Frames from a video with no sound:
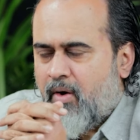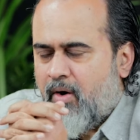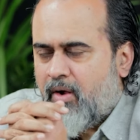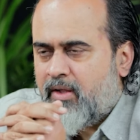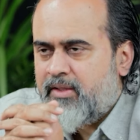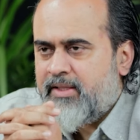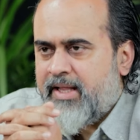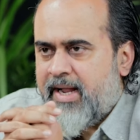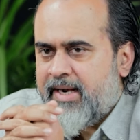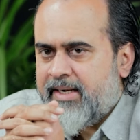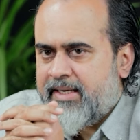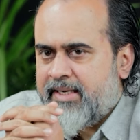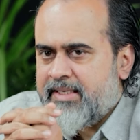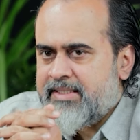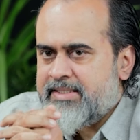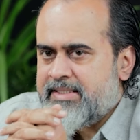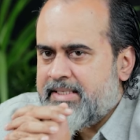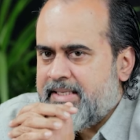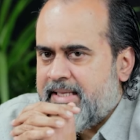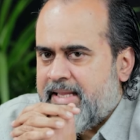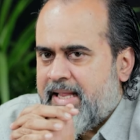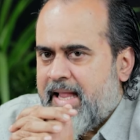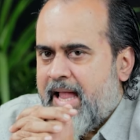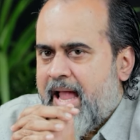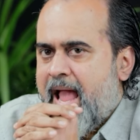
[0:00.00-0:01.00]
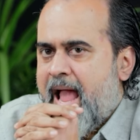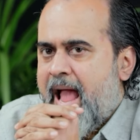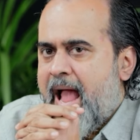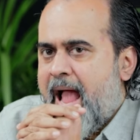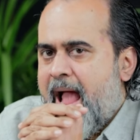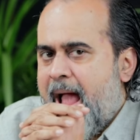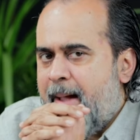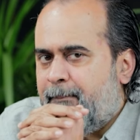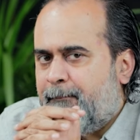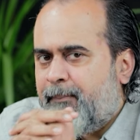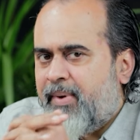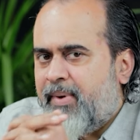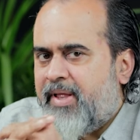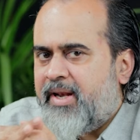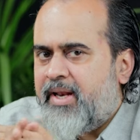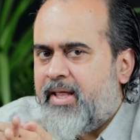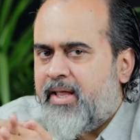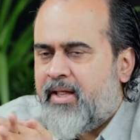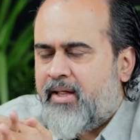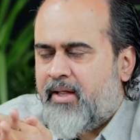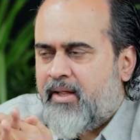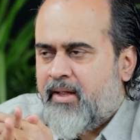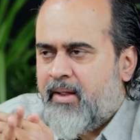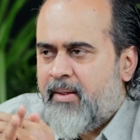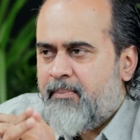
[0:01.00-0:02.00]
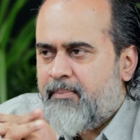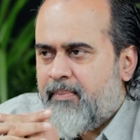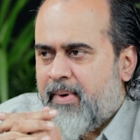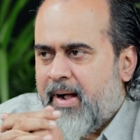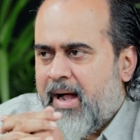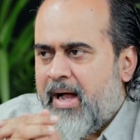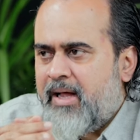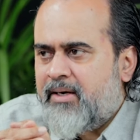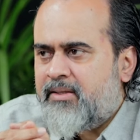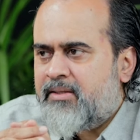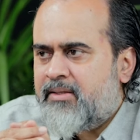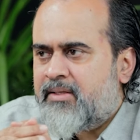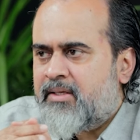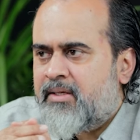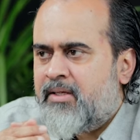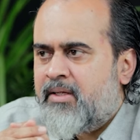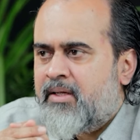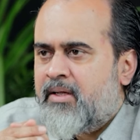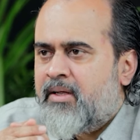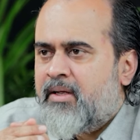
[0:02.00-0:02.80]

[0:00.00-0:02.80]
All that is happening, Parth,